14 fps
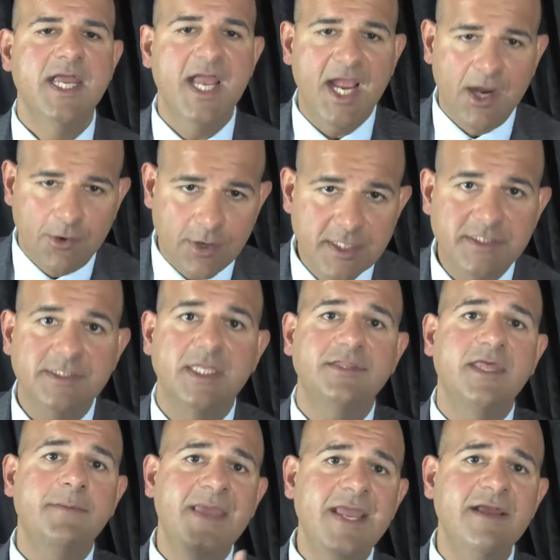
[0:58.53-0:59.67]
areas that they
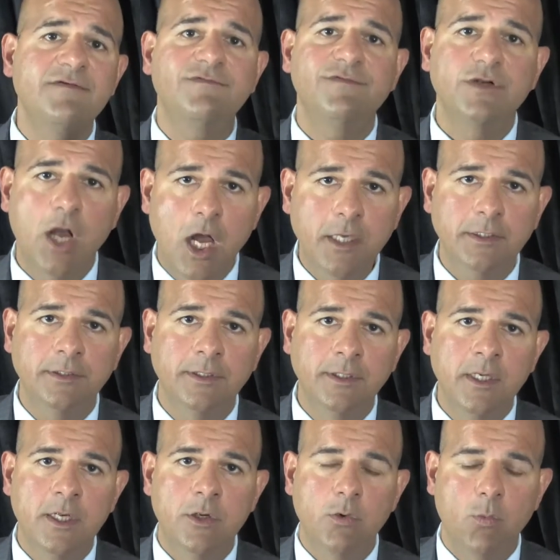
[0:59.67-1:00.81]
may have forgotten
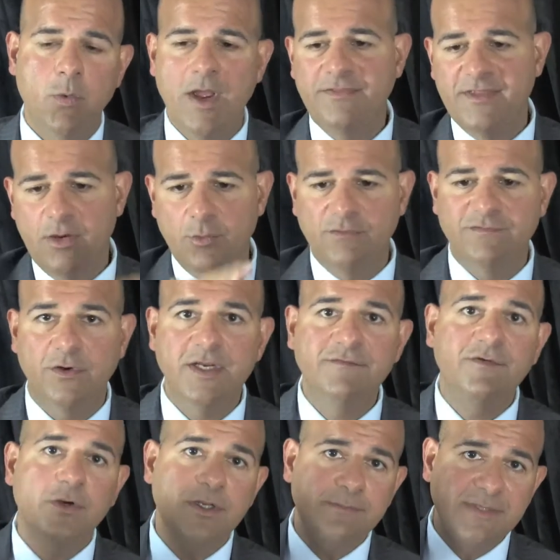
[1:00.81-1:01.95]
when they were very,
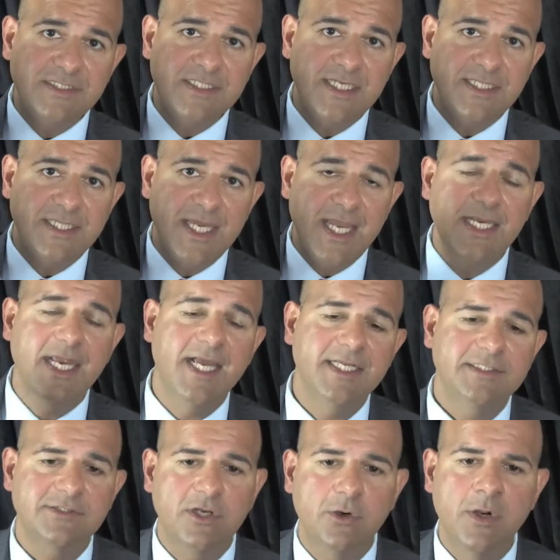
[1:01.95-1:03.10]
very busy in the heyday.
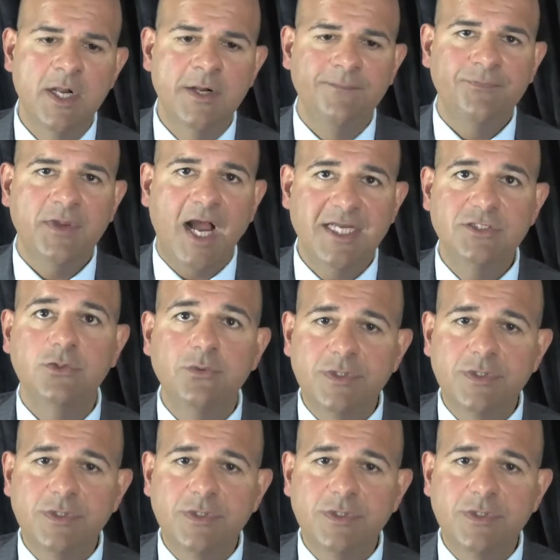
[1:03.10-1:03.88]
So I do